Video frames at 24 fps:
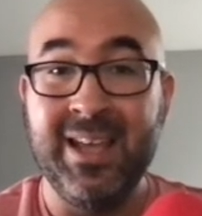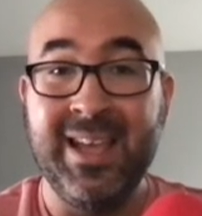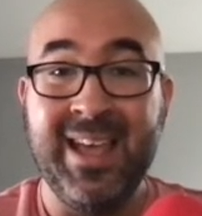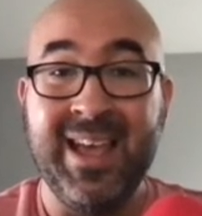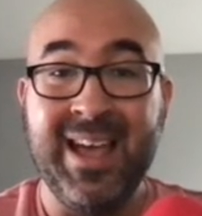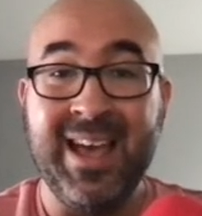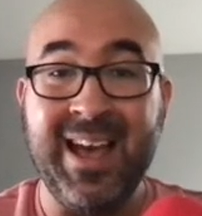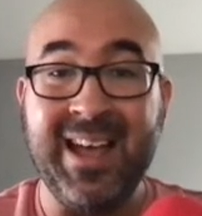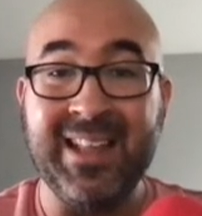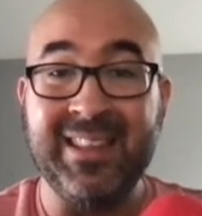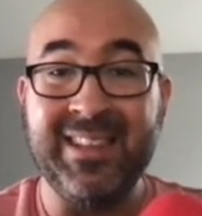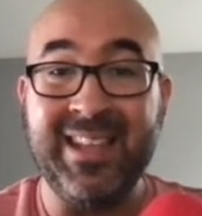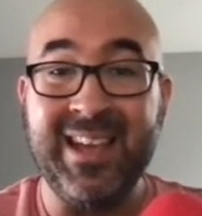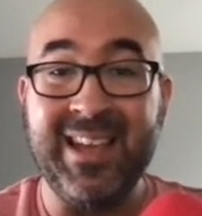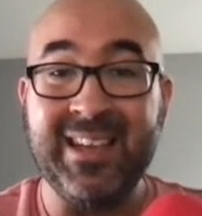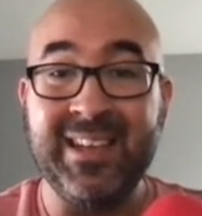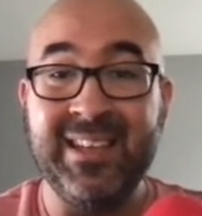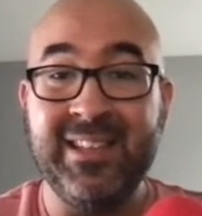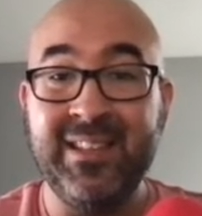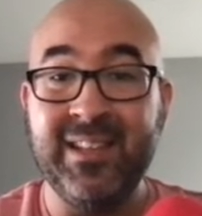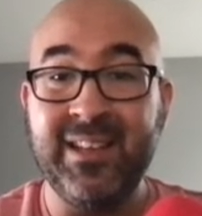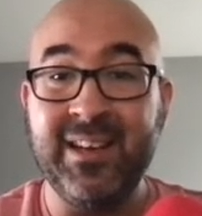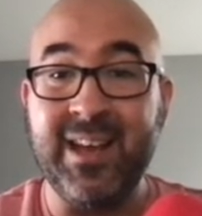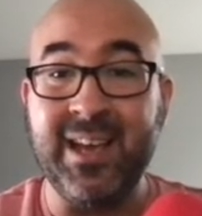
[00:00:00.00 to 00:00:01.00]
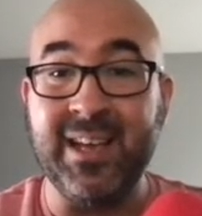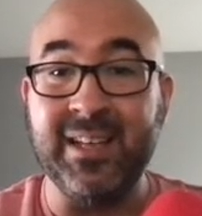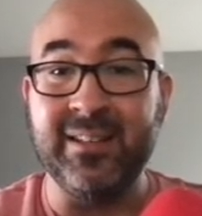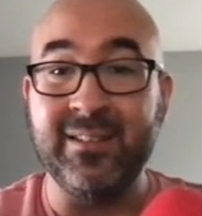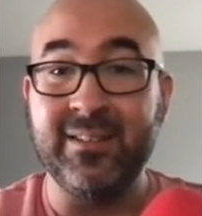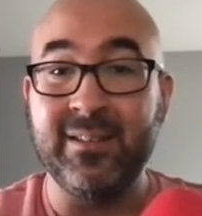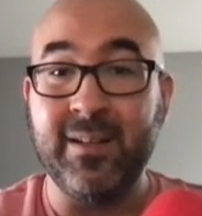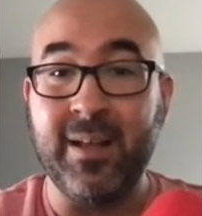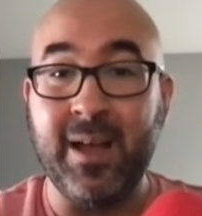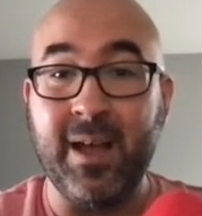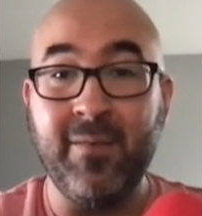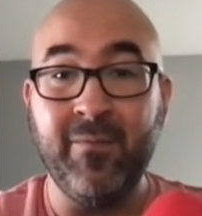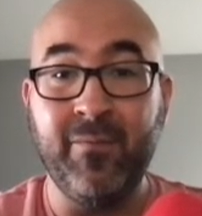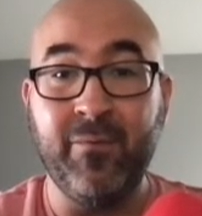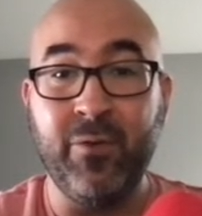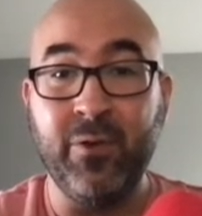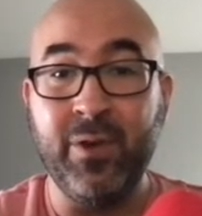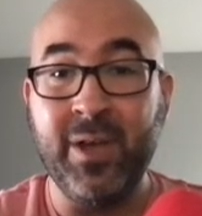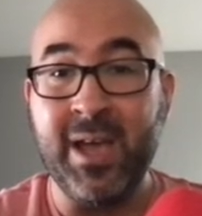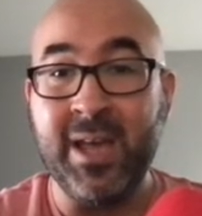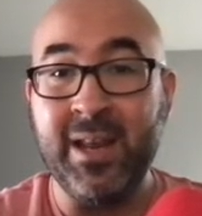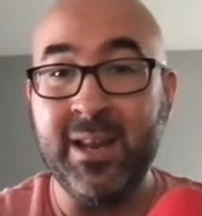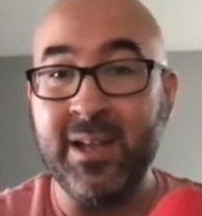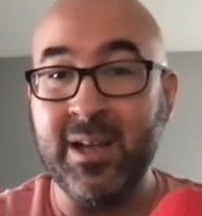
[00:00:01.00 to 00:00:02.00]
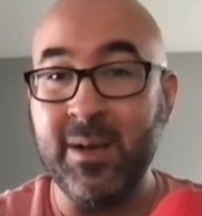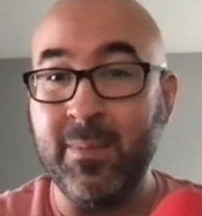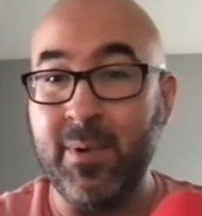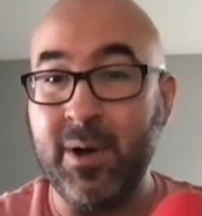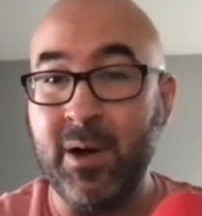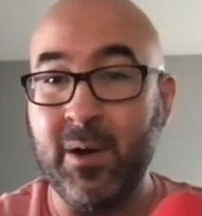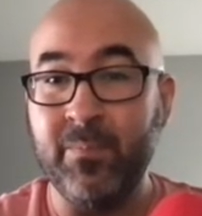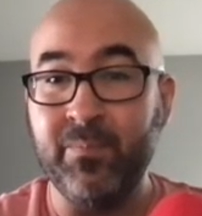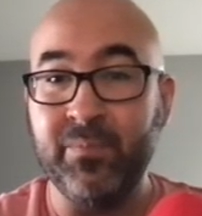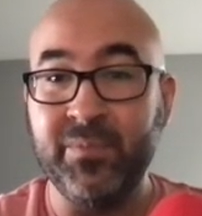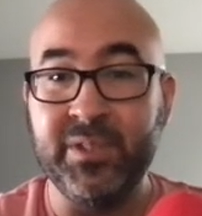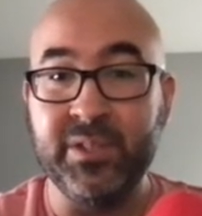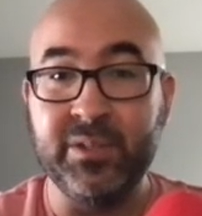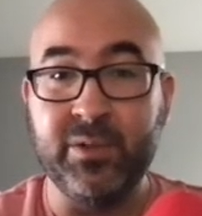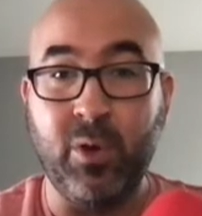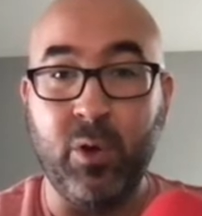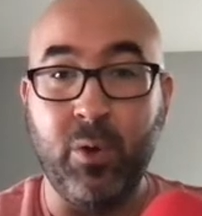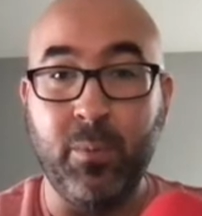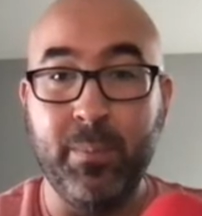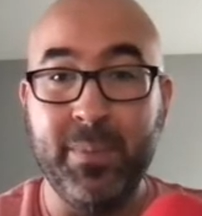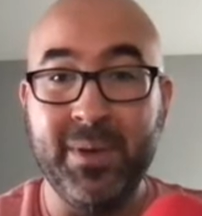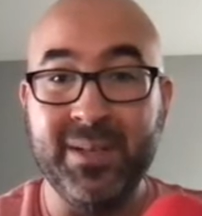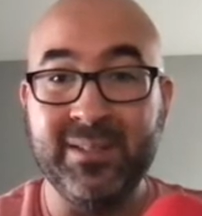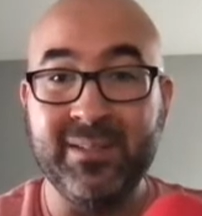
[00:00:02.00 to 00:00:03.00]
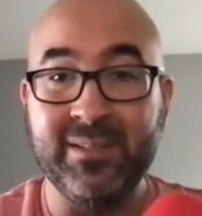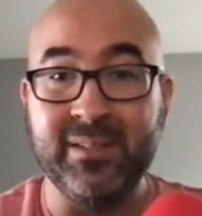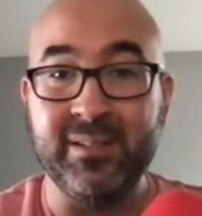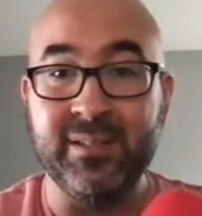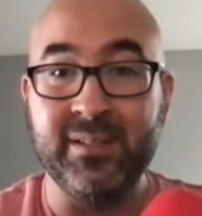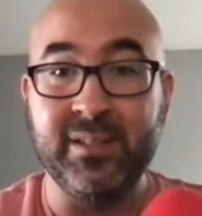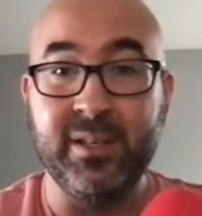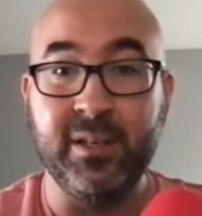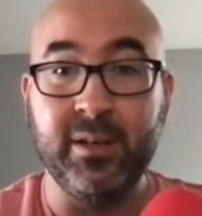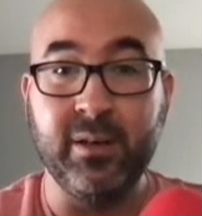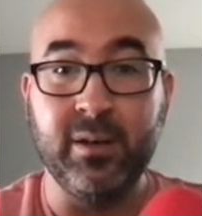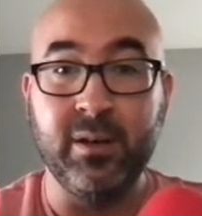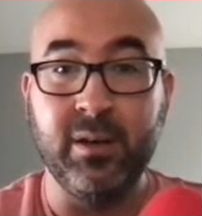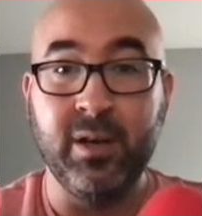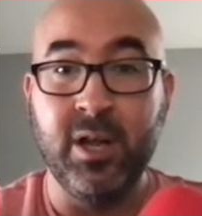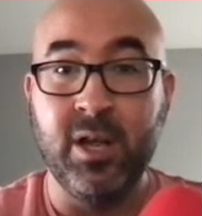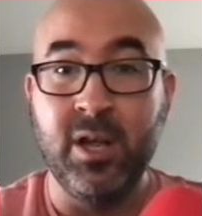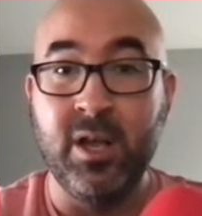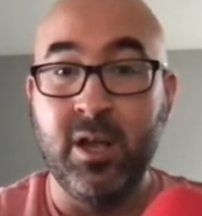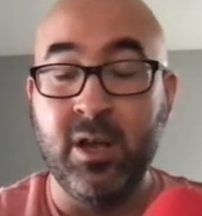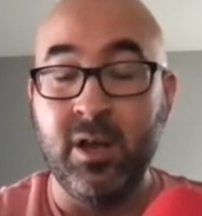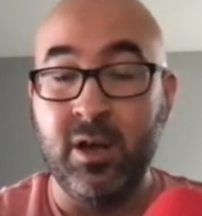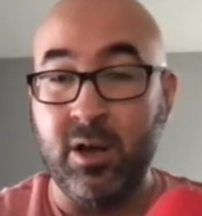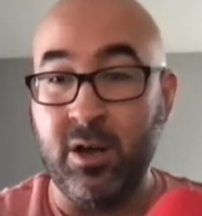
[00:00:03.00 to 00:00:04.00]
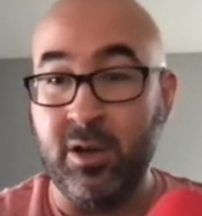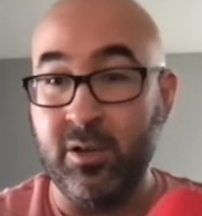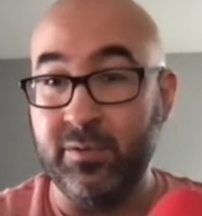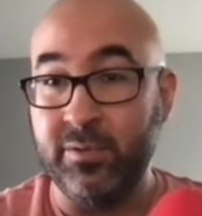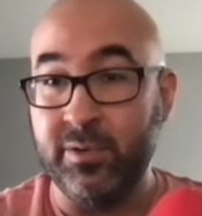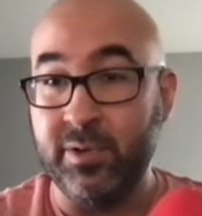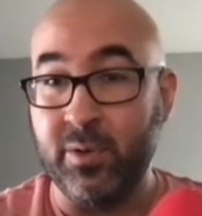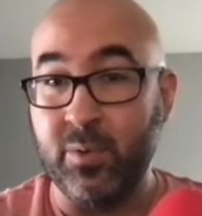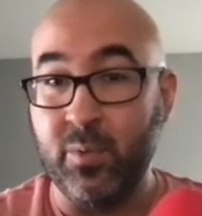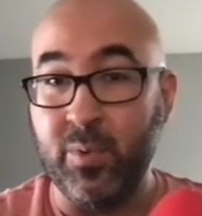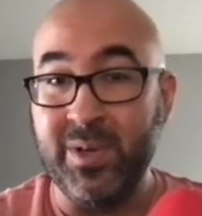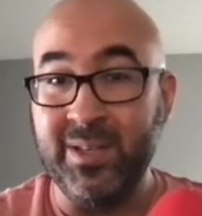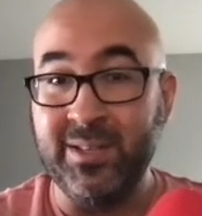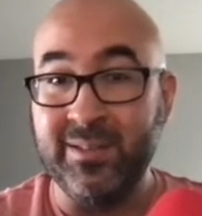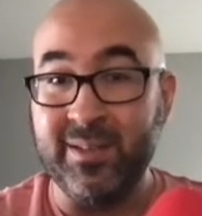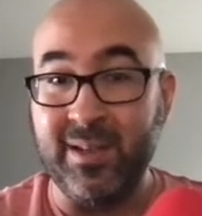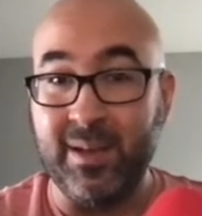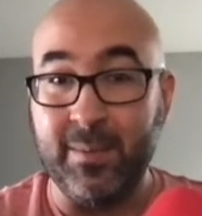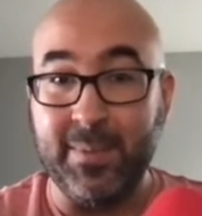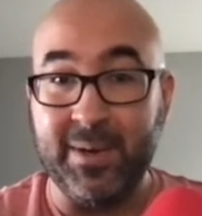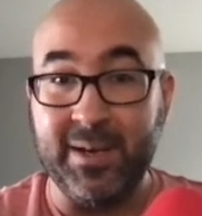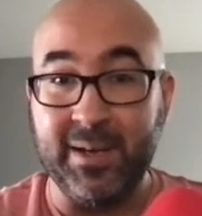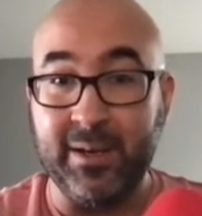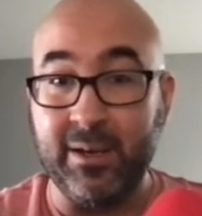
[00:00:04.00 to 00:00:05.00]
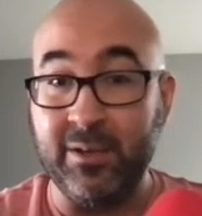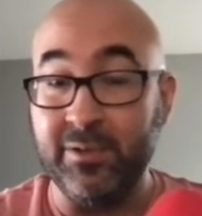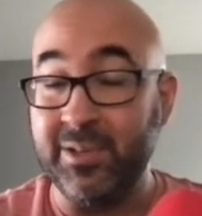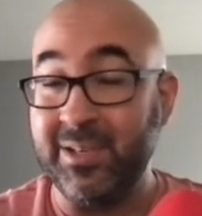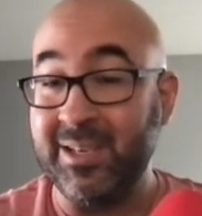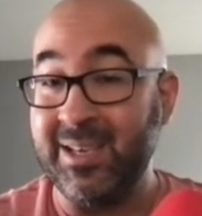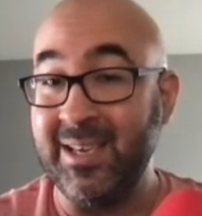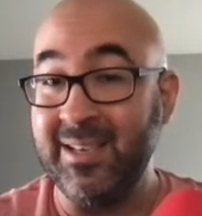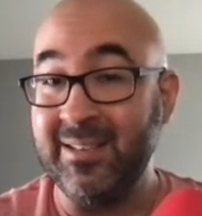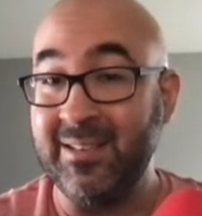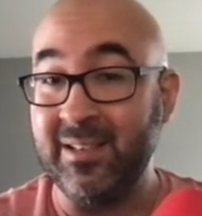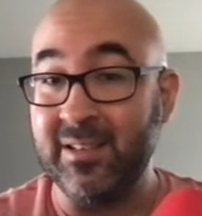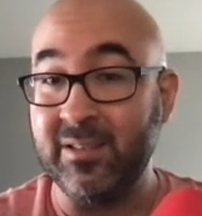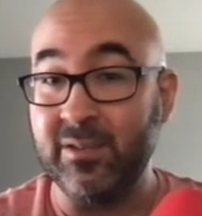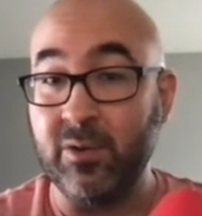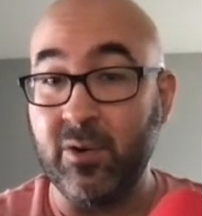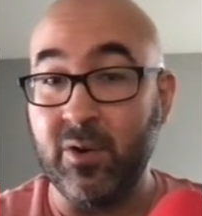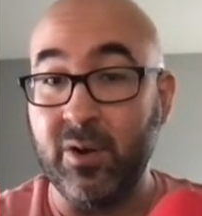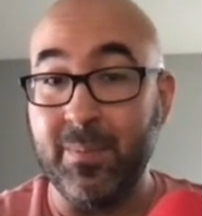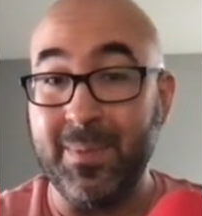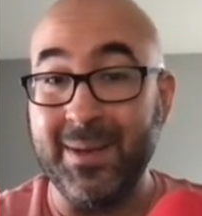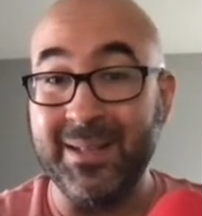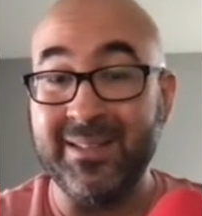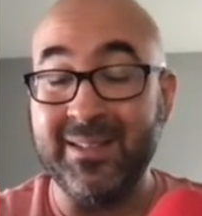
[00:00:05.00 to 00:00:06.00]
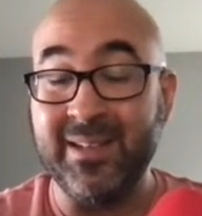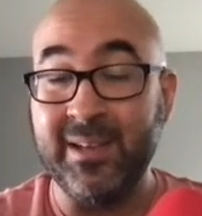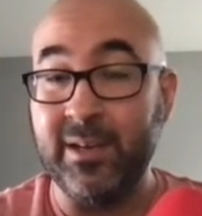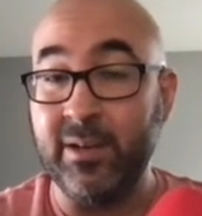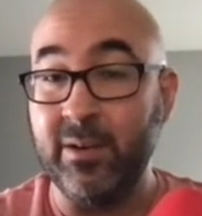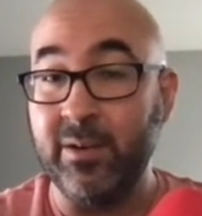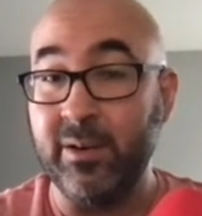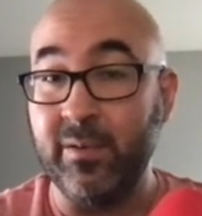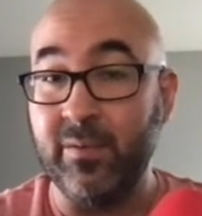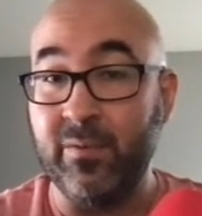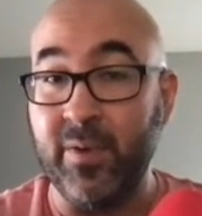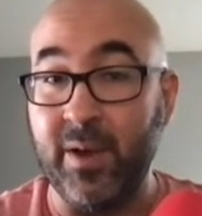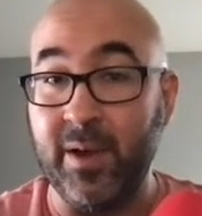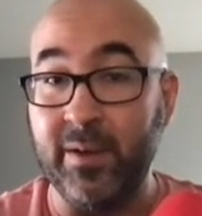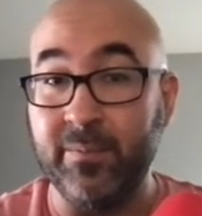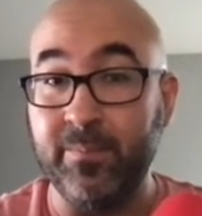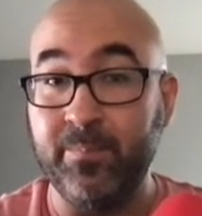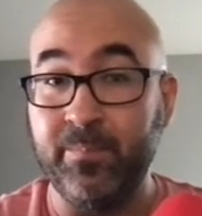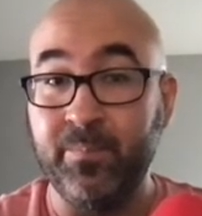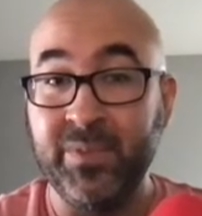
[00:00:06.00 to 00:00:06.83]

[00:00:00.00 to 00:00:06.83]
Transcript: attacking the knight. I'm forgetting about this whole business here on the queen side on the king side, sorry, by taking on e5.